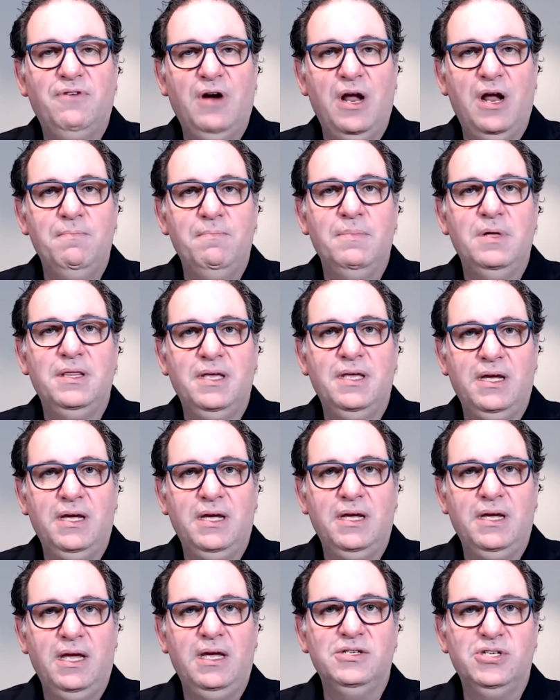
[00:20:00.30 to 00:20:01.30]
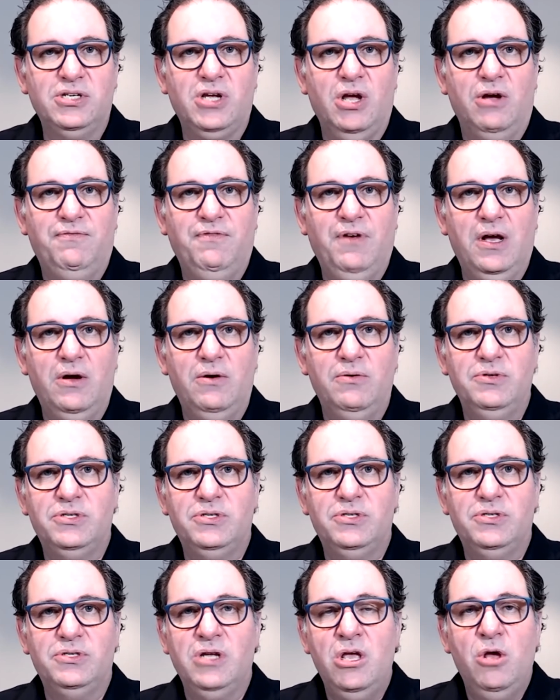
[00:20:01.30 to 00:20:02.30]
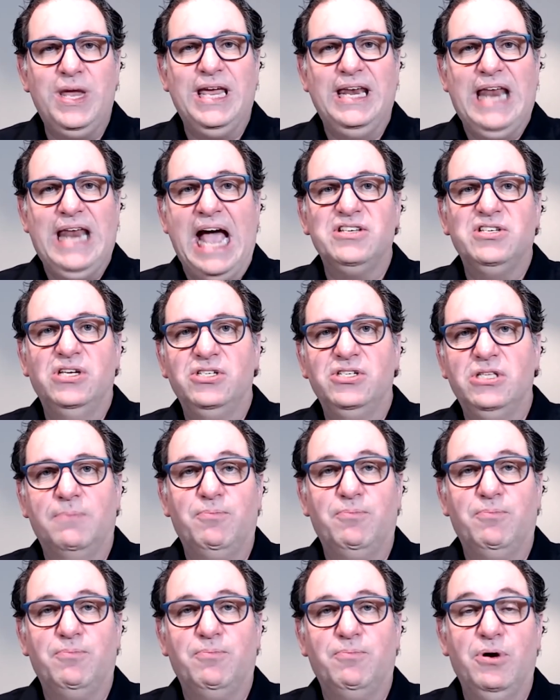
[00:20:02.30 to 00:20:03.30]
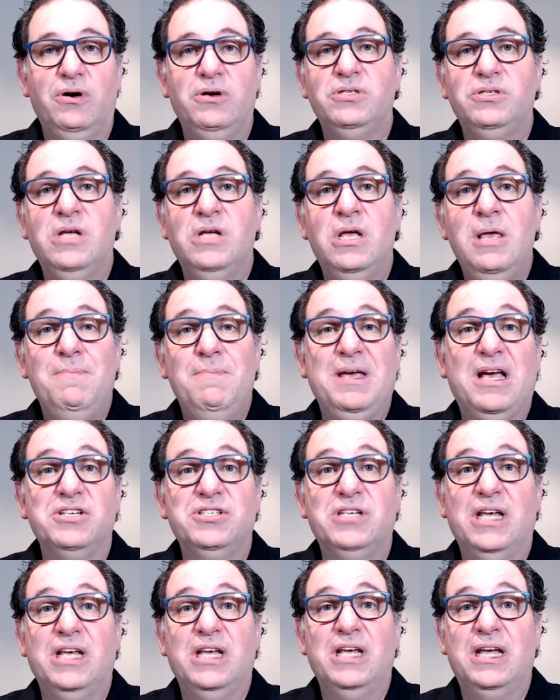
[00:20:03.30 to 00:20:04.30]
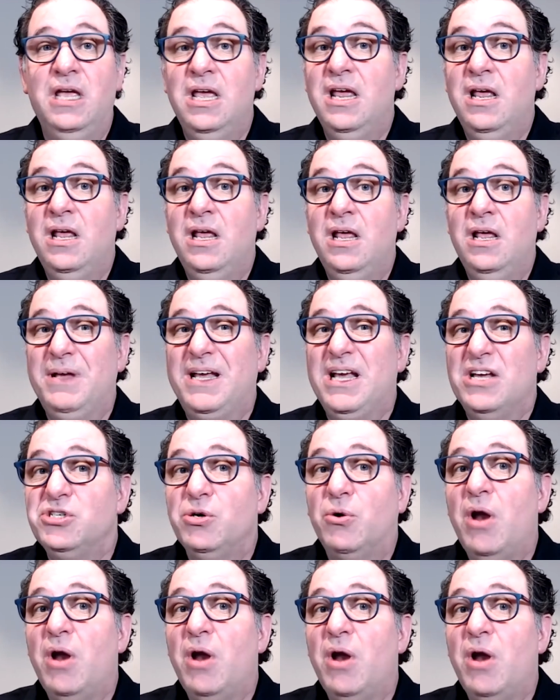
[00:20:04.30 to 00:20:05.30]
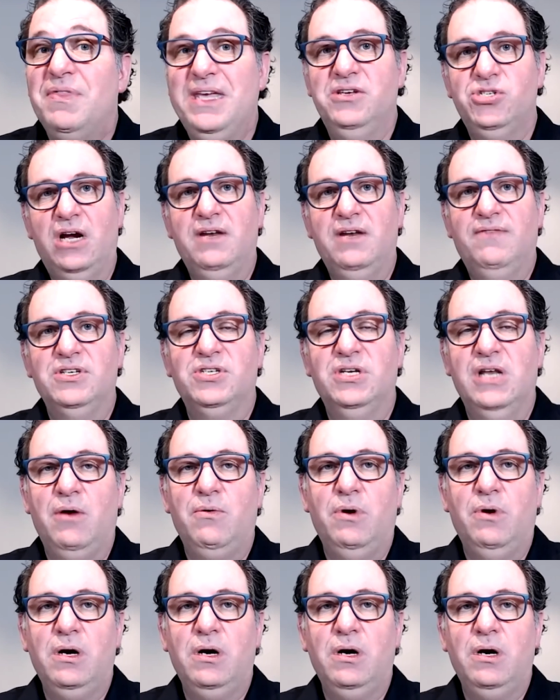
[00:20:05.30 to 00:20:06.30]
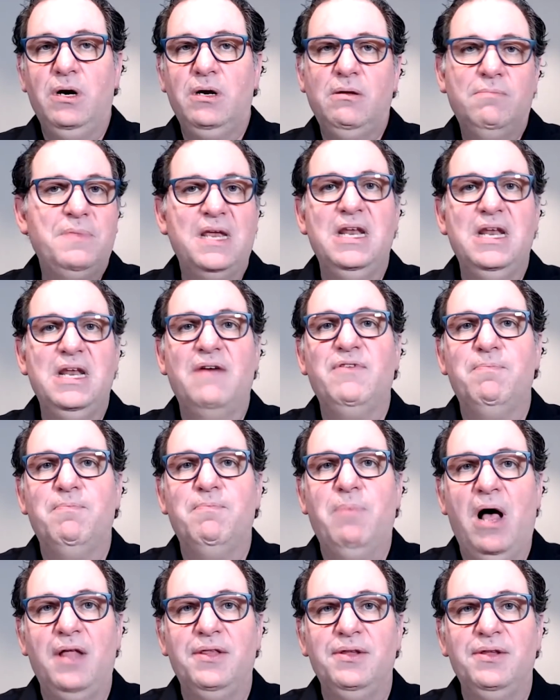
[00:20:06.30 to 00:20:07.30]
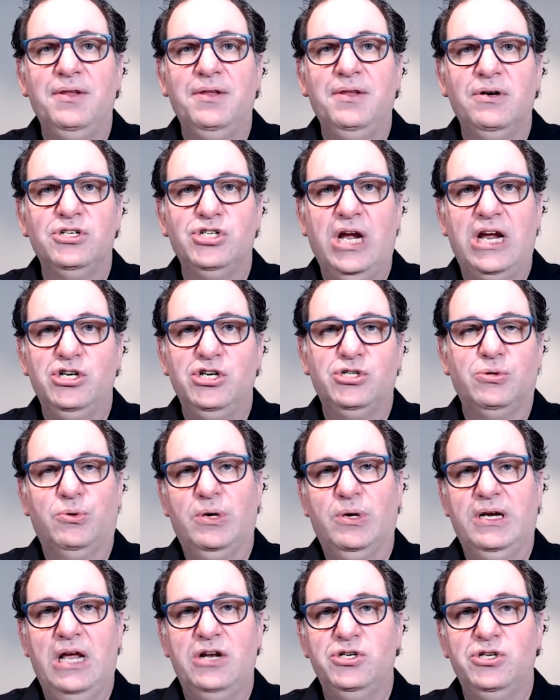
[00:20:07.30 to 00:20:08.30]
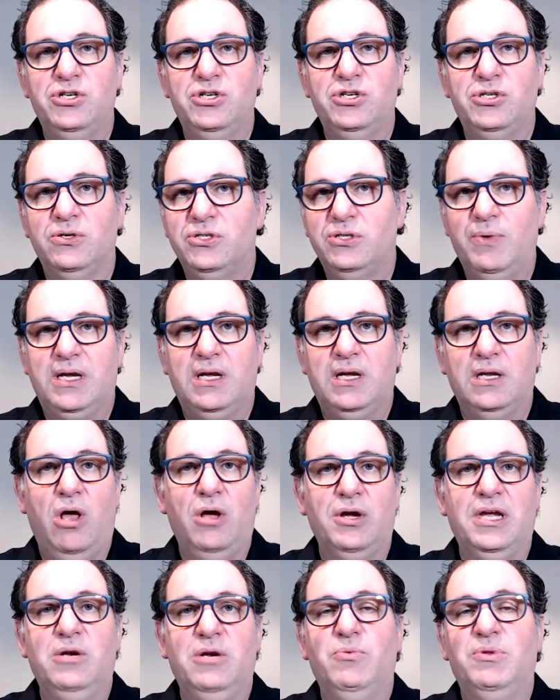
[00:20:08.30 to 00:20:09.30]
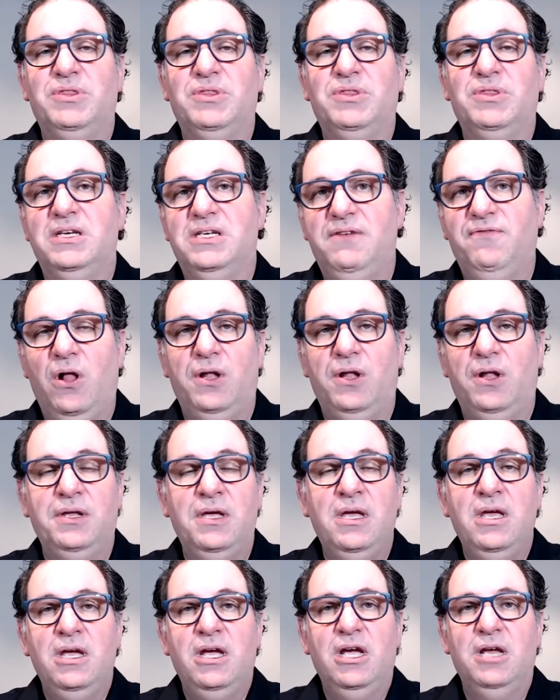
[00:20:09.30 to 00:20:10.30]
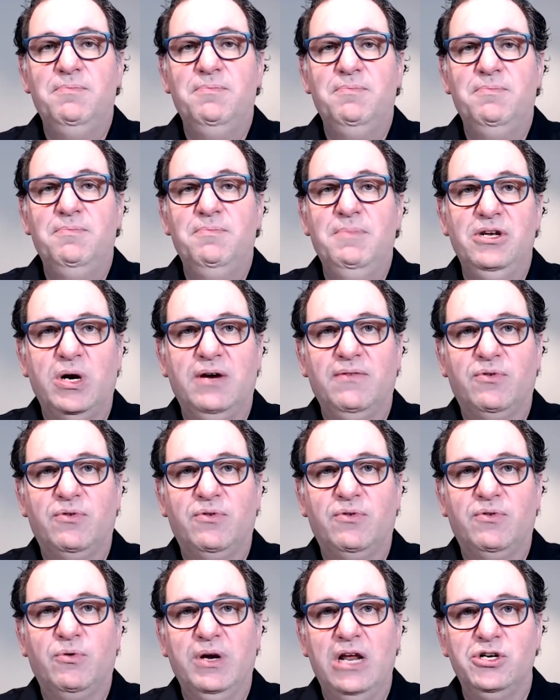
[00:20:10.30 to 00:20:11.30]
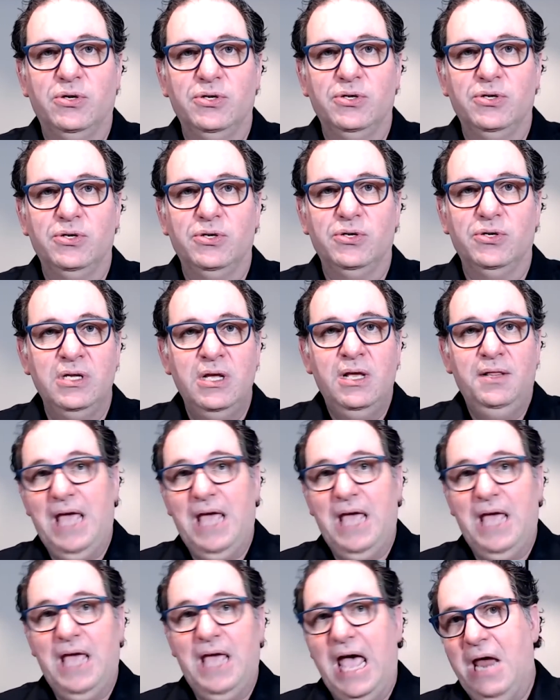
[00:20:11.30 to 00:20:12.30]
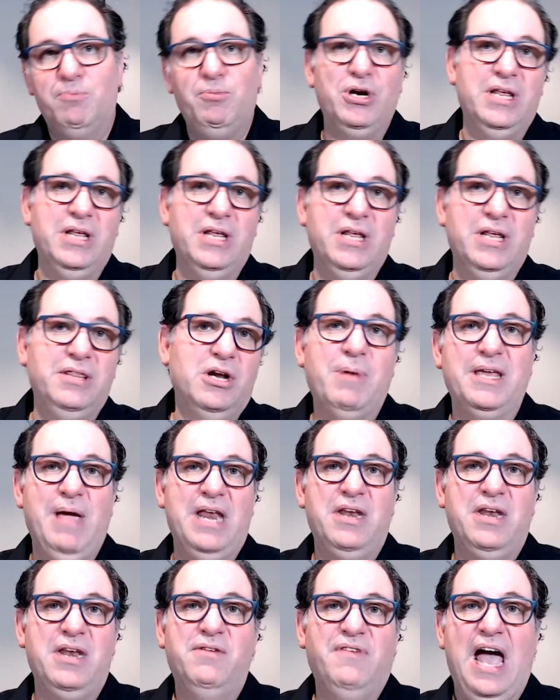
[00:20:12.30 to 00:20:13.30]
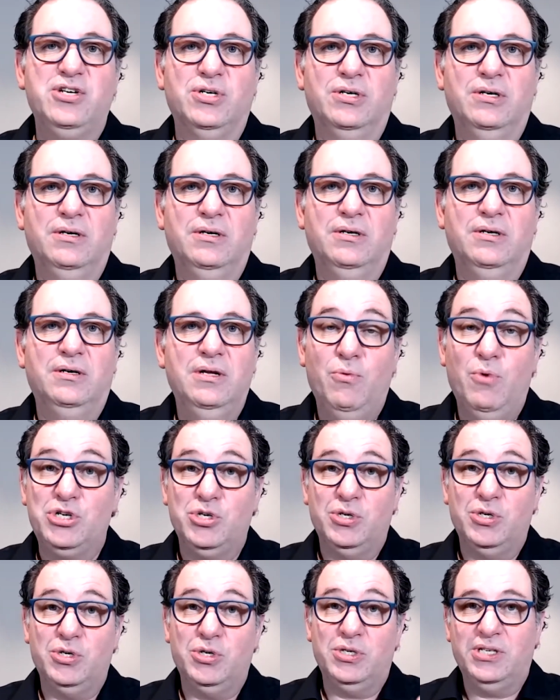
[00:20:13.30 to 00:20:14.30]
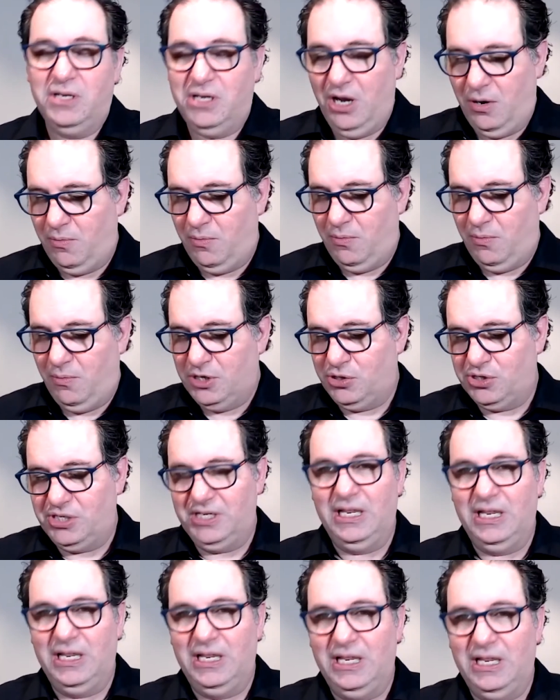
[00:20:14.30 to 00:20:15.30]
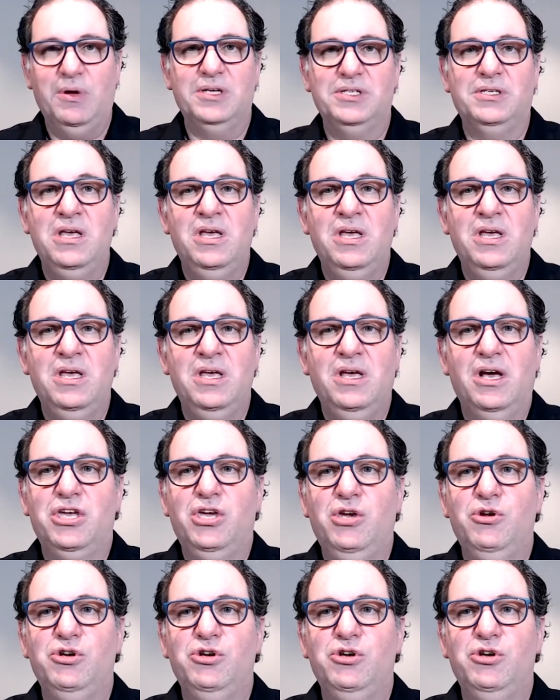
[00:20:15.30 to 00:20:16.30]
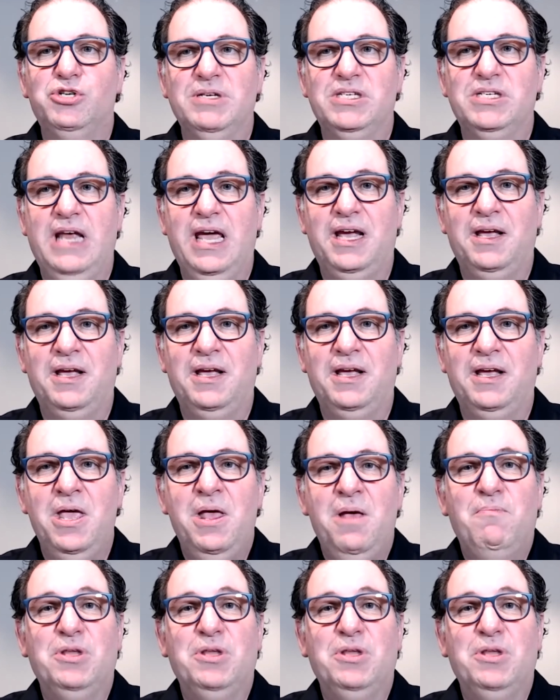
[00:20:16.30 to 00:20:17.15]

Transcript: from the Cisco phones. We could access the printers because they, because they're on the inside of this network, they never bothered to change their credentials. So we could log in with the default administrative credentials that were put in there by the manufacturer, which is, you know, which you'll see that was a huge mistake.